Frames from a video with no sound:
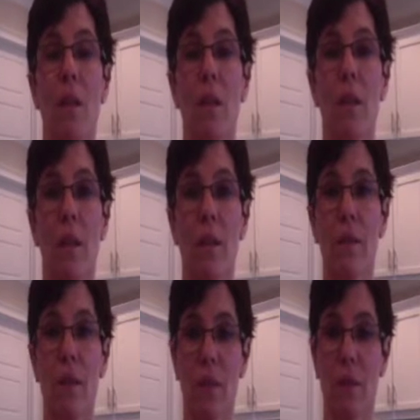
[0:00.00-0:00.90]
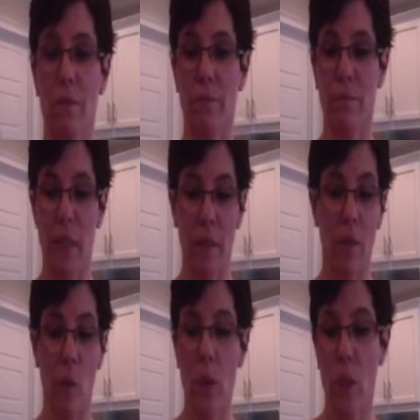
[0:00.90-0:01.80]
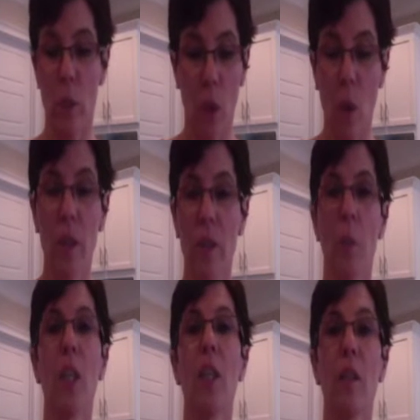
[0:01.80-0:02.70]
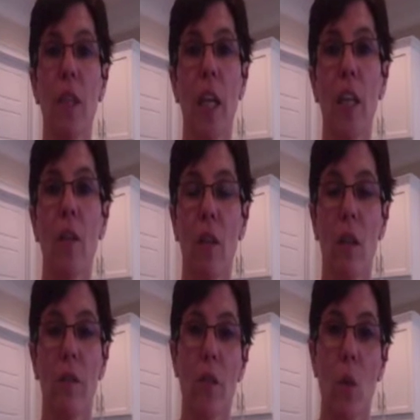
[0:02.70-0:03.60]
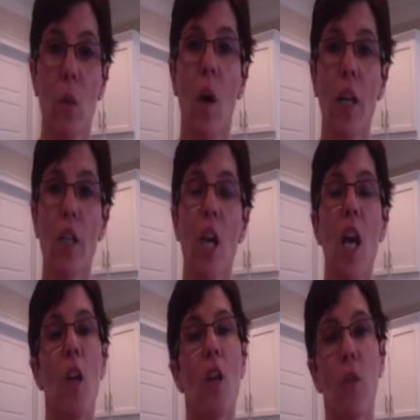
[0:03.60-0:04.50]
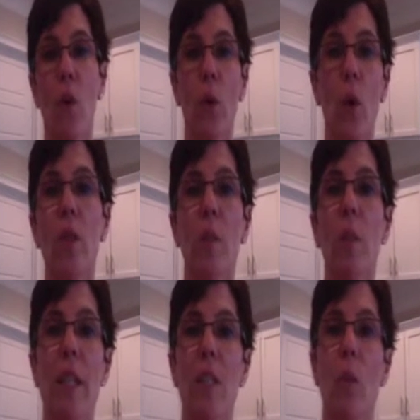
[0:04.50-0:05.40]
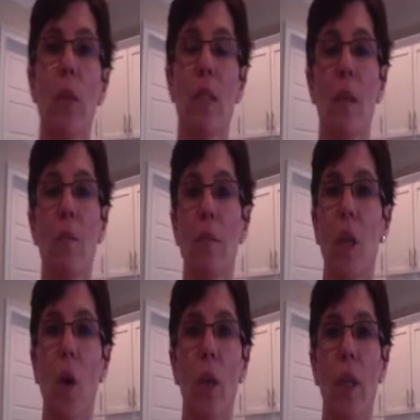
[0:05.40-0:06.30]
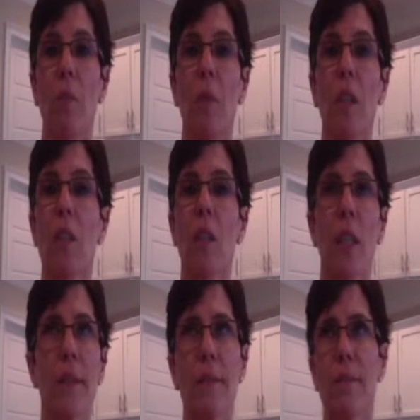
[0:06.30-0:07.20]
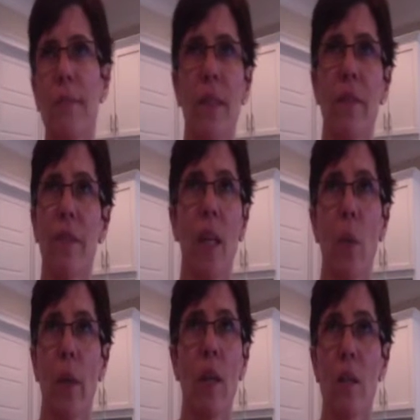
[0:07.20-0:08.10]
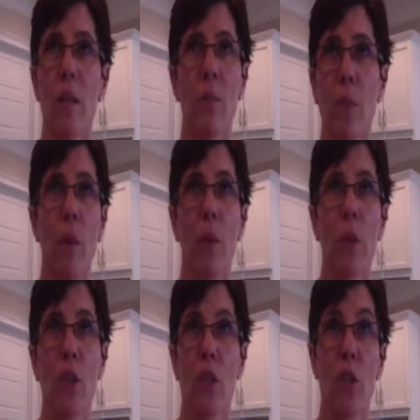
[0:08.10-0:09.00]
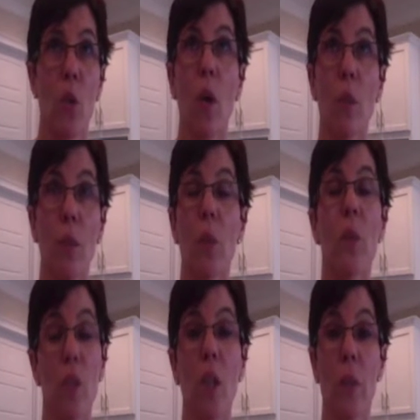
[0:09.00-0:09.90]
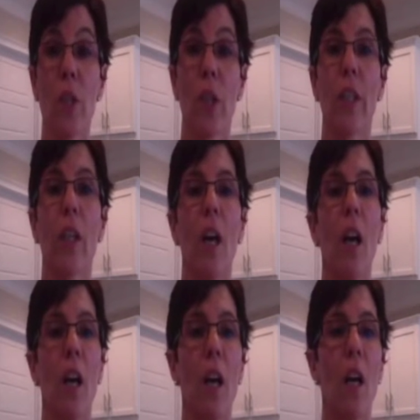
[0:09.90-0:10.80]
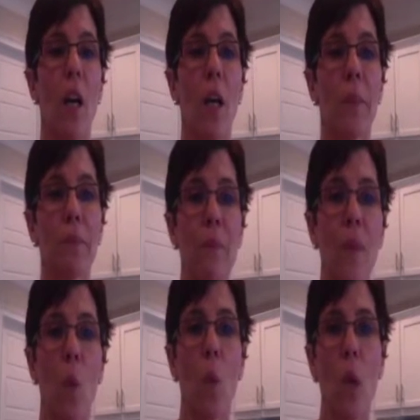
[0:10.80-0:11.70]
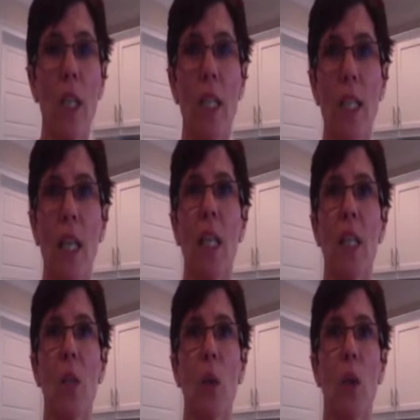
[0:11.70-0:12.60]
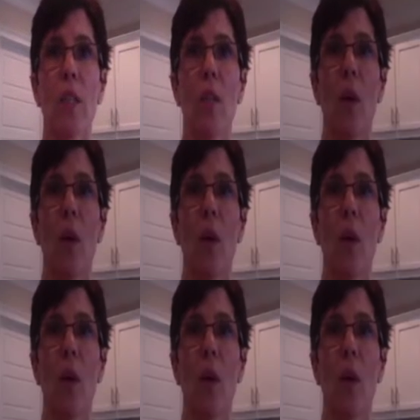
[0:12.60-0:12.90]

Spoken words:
don't know what you would call it, the peel of the squash, throw it all in the blender with some coconut milk and I forget what else. It probably was just salt, but it was good. One of these days, we also